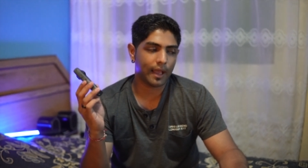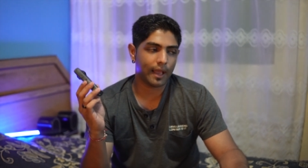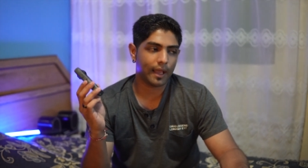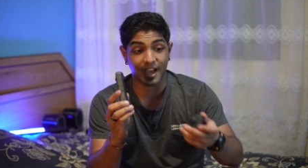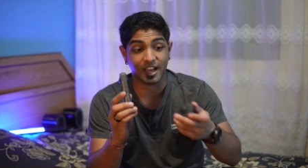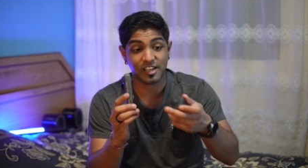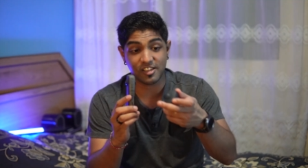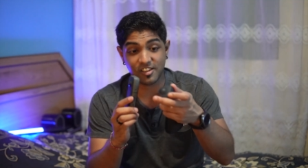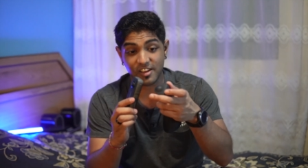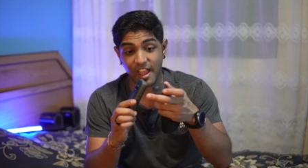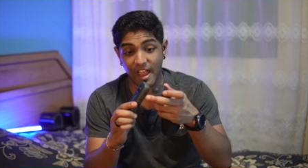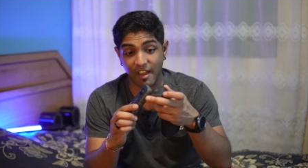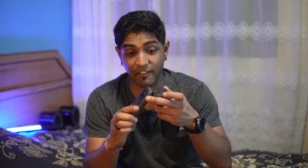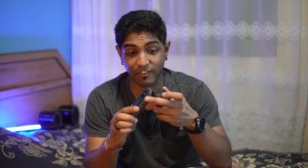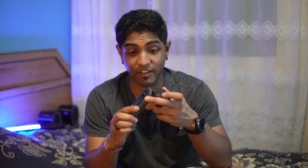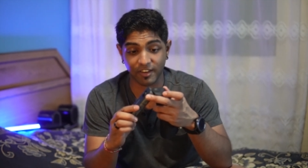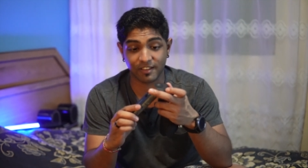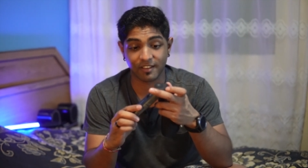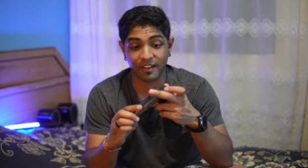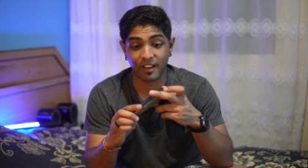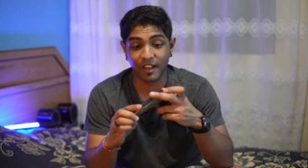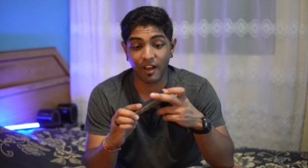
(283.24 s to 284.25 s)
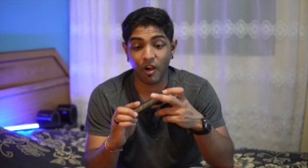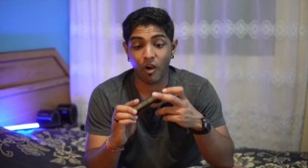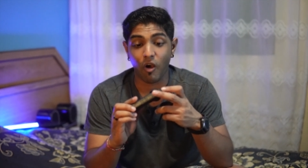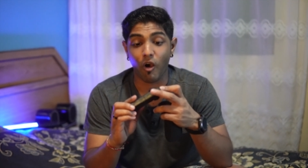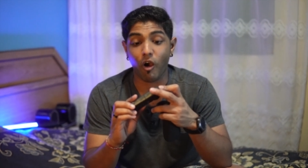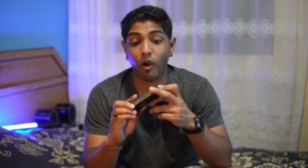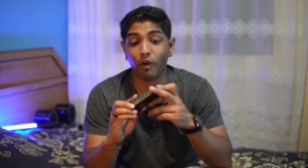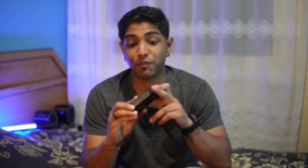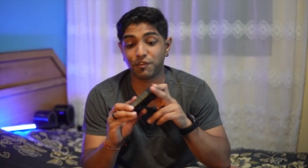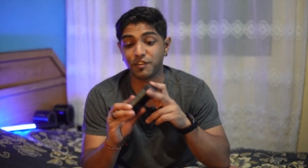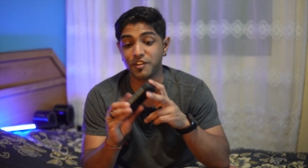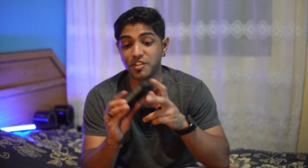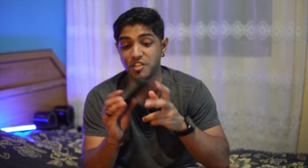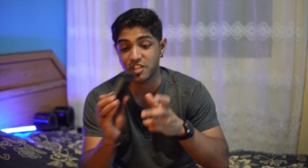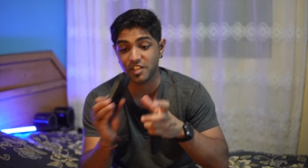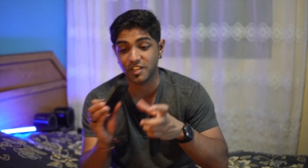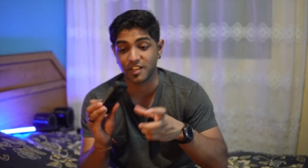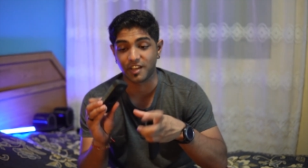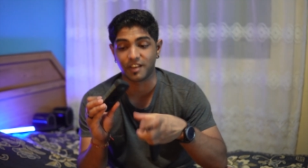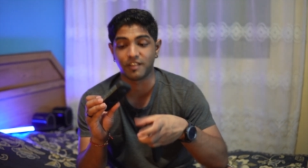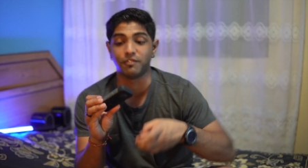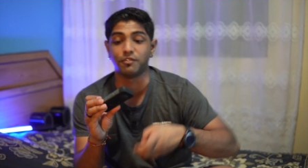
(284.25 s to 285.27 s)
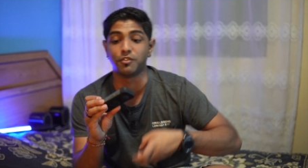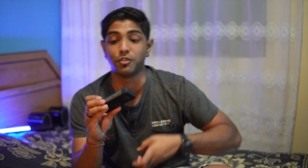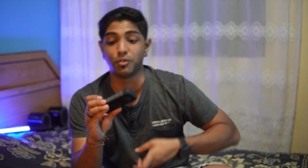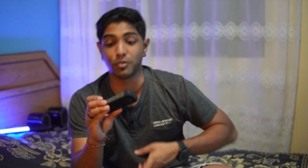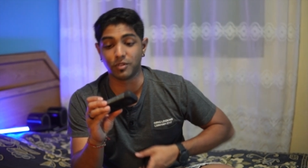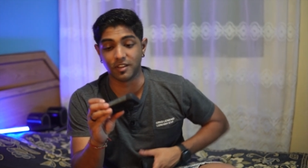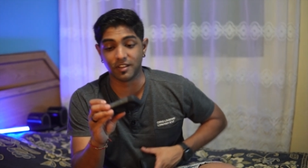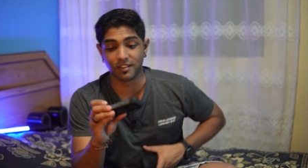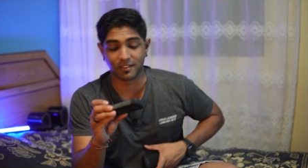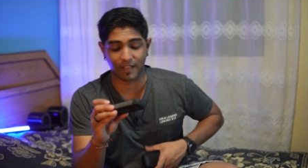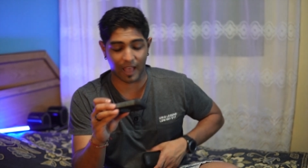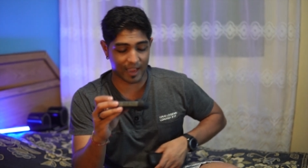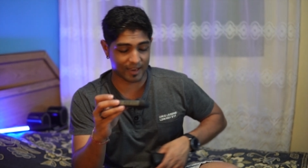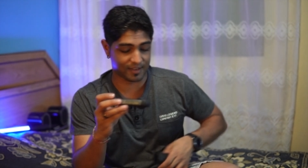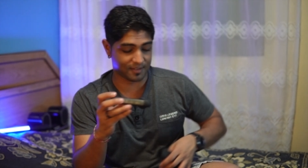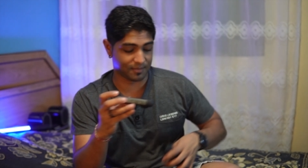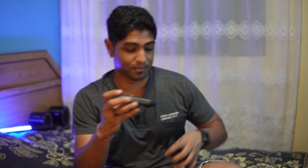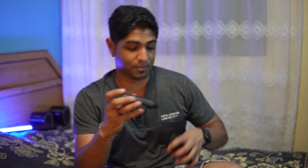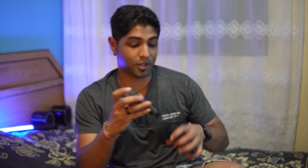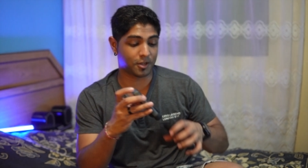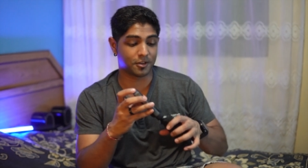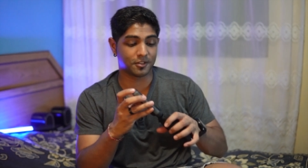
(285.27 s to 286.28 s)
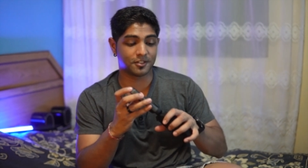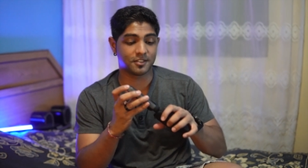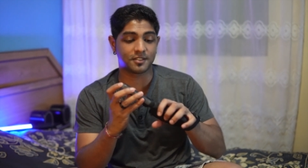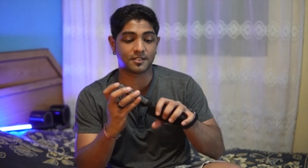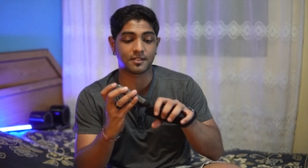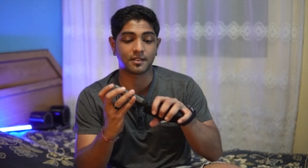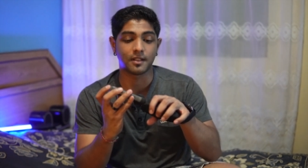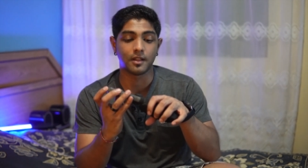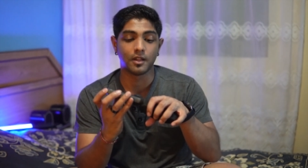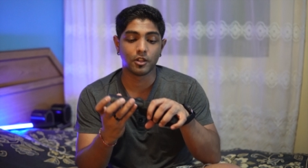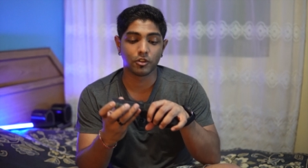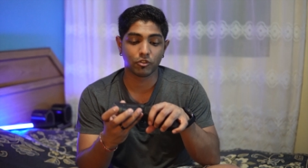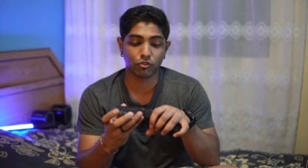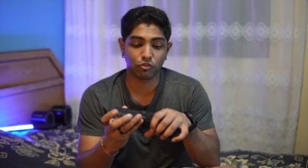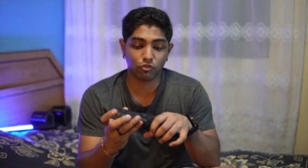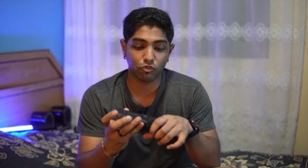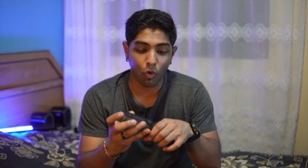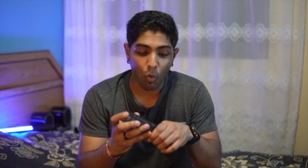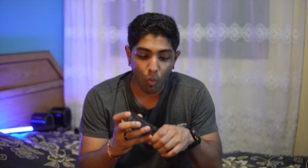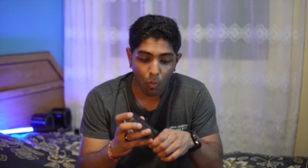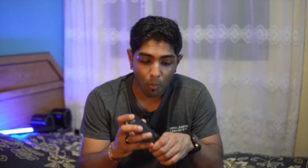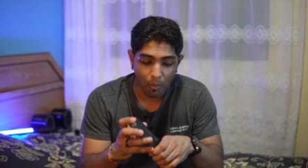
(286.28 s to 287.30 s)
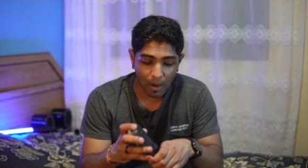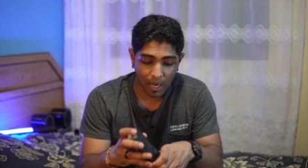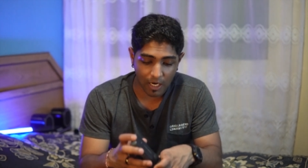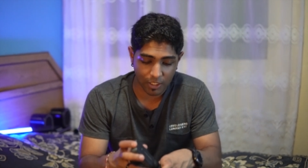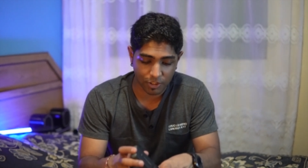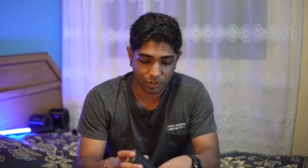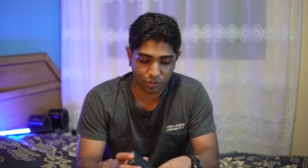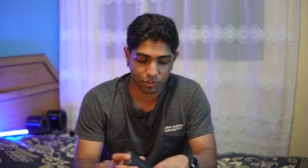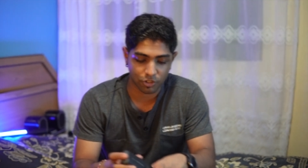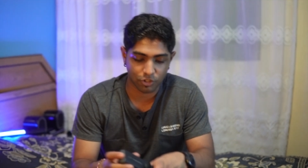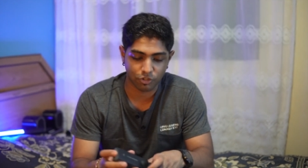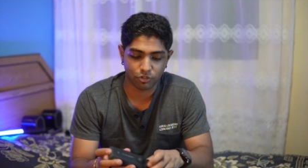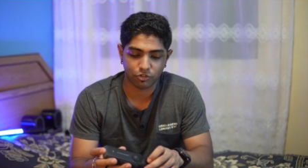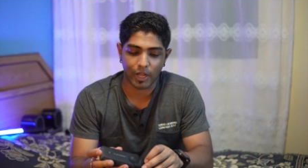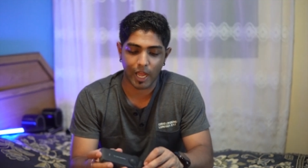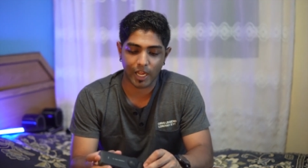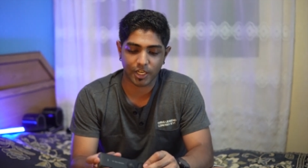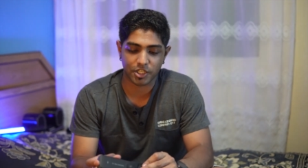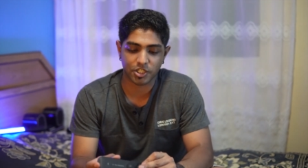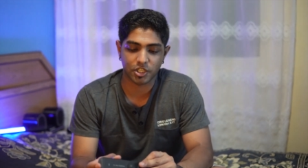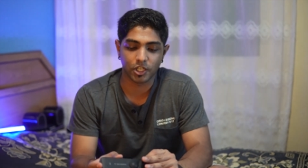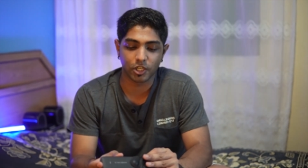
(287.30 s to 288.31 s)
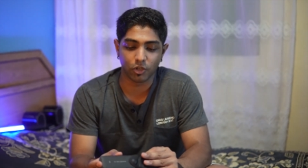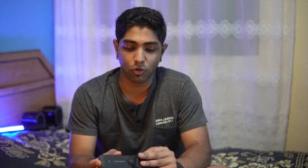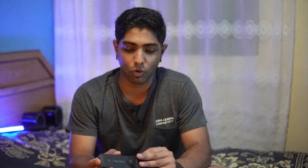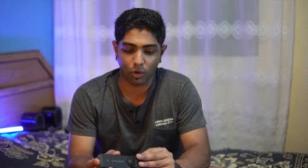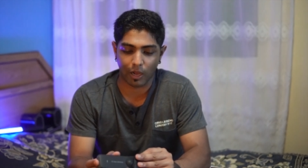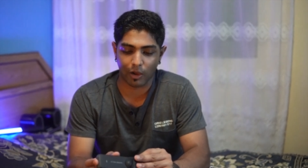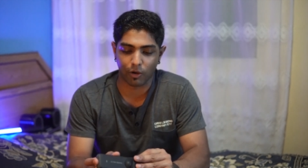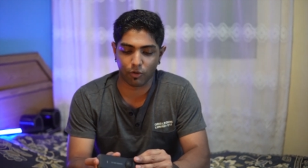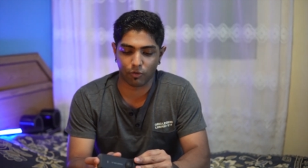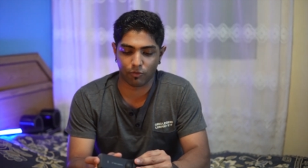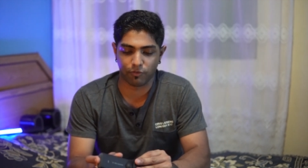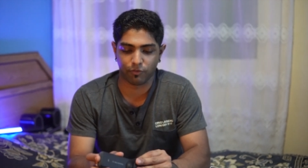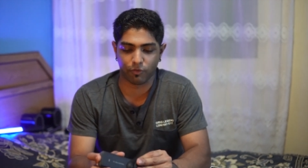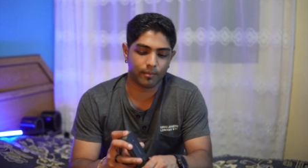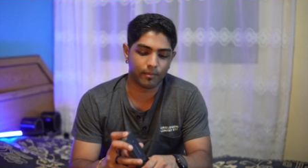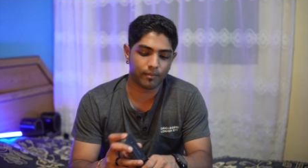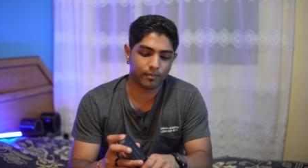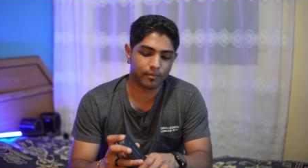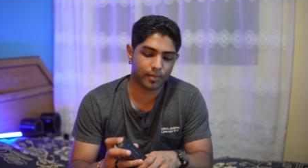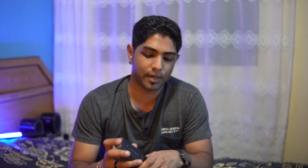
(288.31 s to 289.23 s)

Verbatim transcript: I actually haven't officially reviewed this item because it's so much to actually look out for.